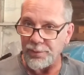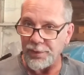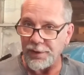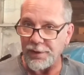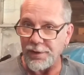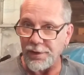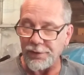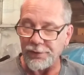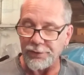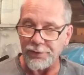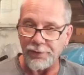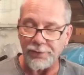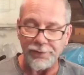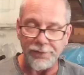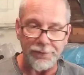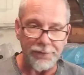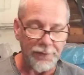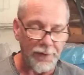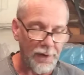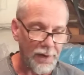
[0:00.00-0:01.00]
because of
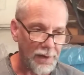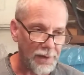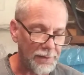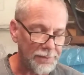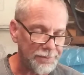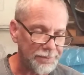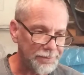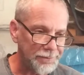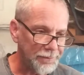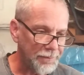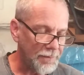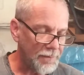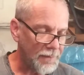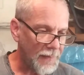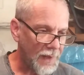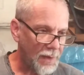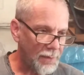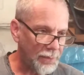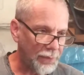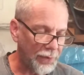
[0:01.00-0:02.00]

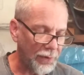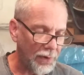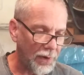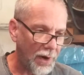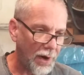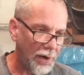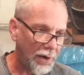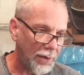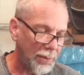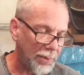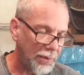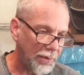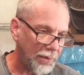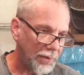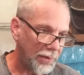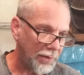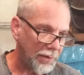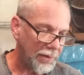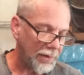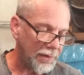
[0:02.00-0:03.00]
Pearl
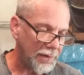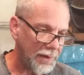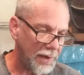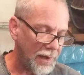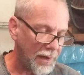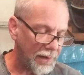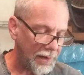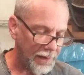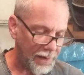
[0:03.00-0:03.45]
Harbor and